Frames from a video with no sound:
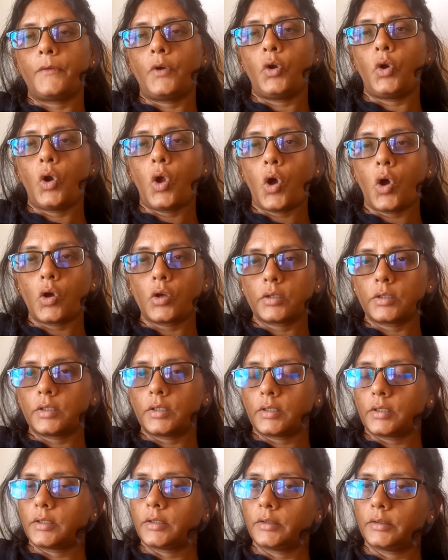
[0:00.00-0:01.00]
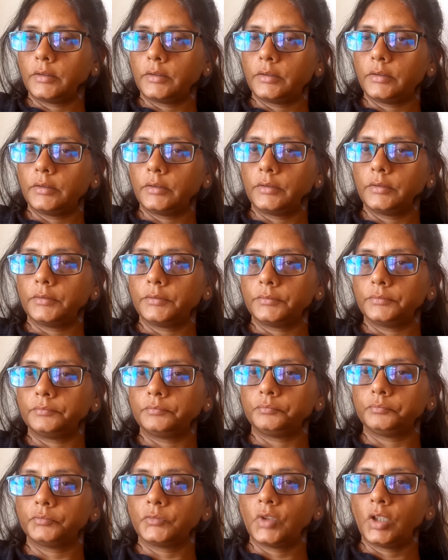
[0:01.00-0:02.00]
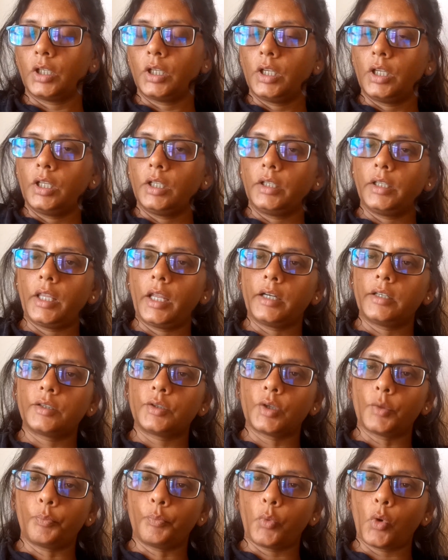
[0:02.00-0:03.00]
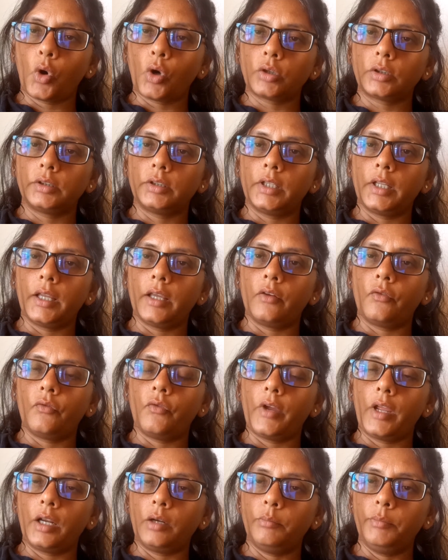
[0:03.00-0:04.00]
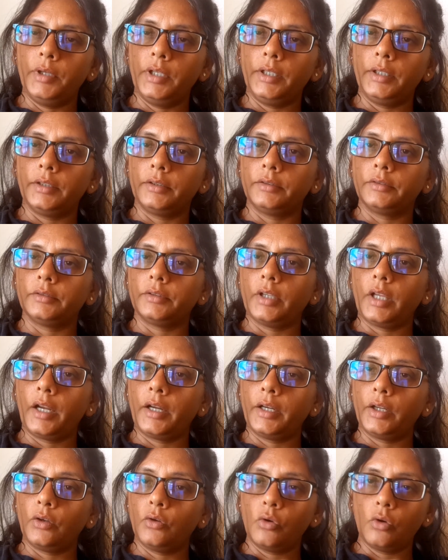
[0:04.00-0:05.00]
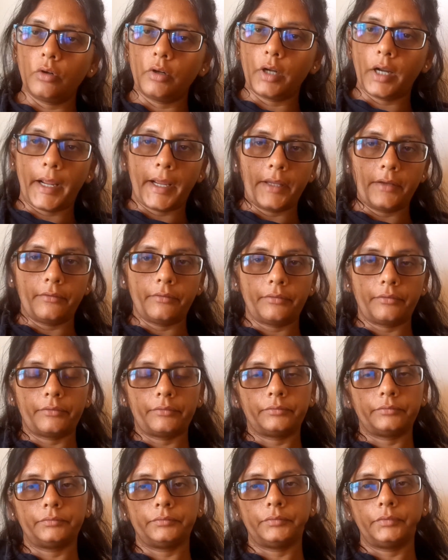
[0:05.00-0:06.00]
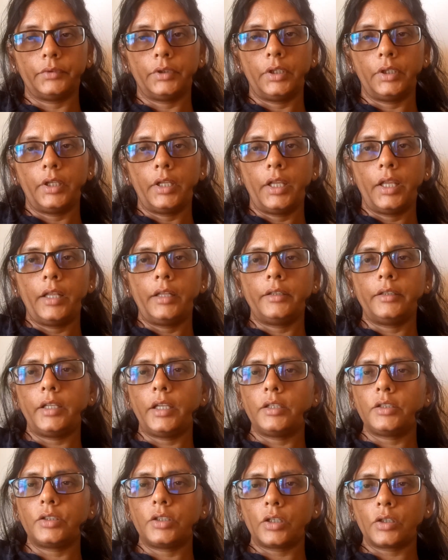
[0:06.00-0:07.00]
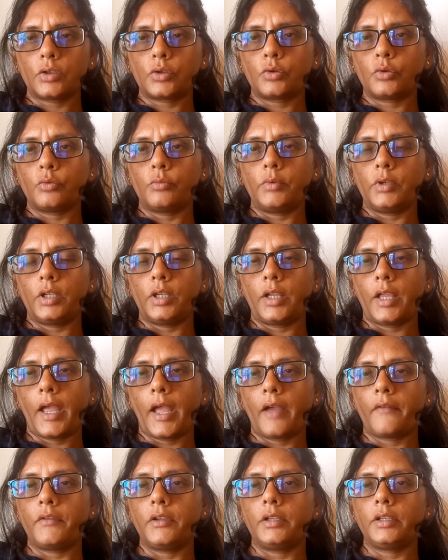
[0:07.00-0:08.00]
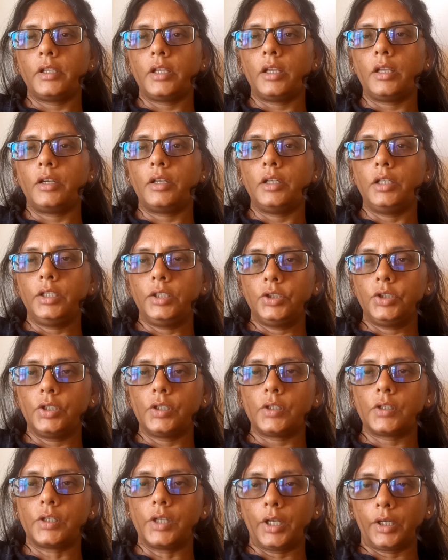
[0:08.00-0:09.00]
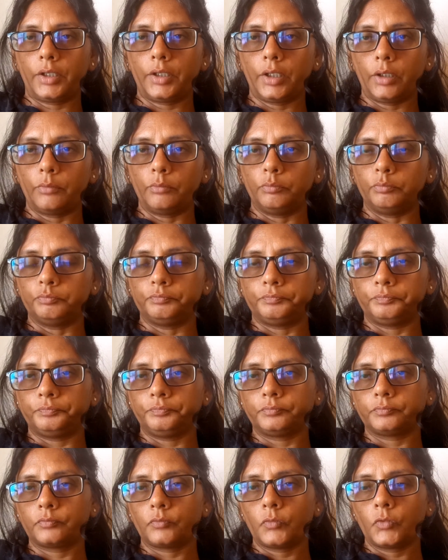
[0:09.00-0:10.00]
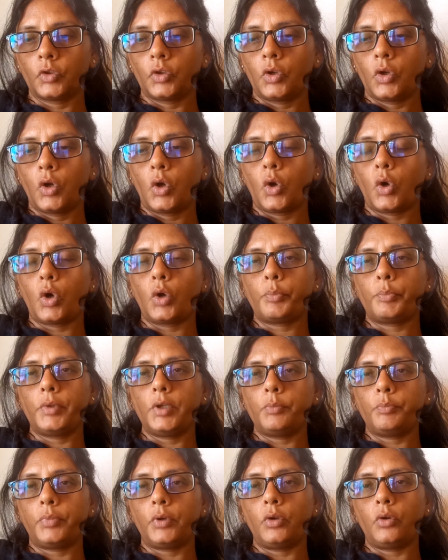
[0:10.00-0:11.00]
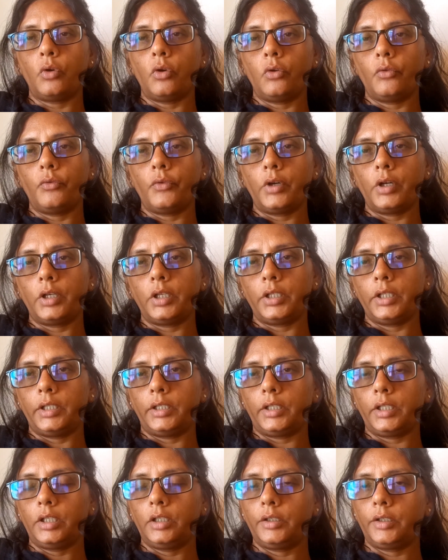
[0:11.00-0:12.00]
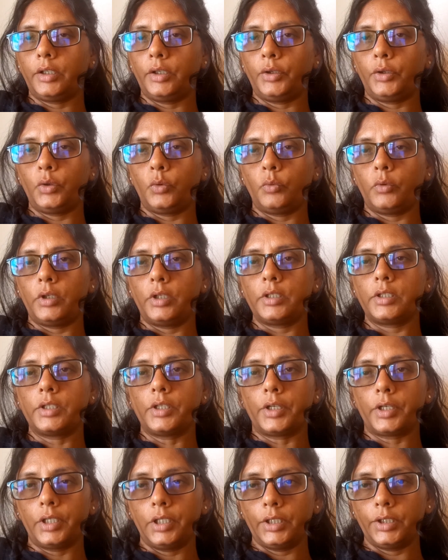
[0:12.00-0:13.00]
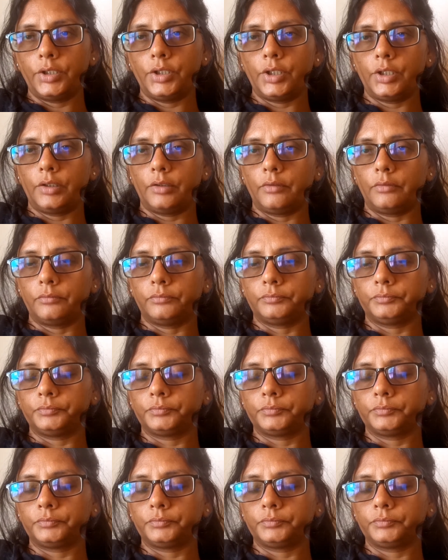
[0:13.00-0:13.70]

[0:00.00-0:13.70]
laws that support their well-being and a good life, than just to be having a religious dictum or people overtly tilted towards religion.